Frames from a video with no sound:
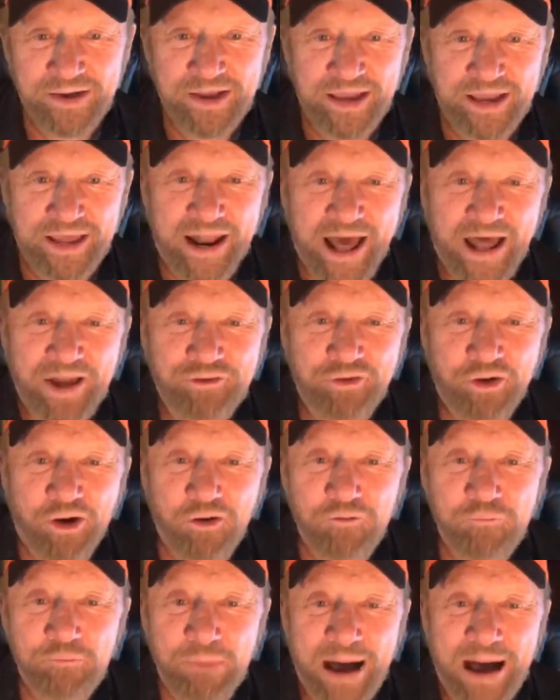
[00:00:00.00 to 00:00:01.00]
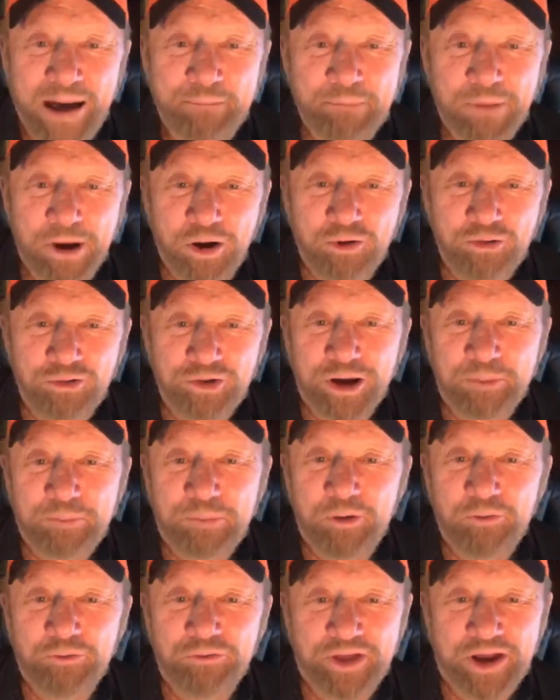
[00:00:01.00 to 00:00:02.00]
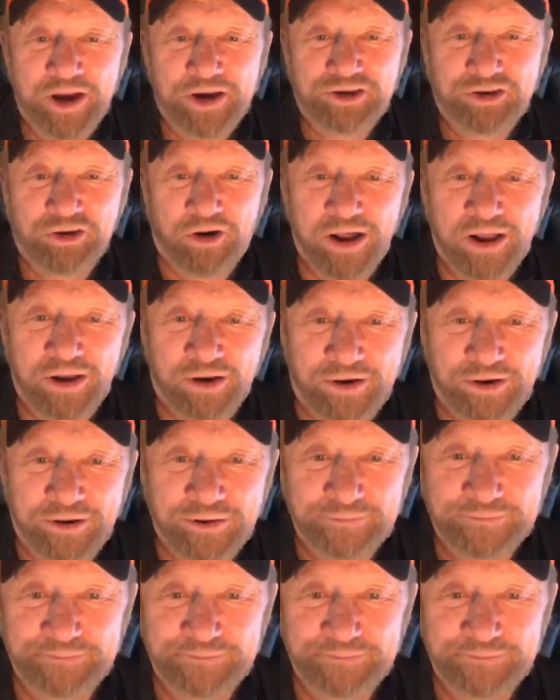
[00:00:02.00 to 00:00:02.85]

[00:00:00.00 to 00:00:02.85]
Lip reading: And I drove my boat up on their trailer.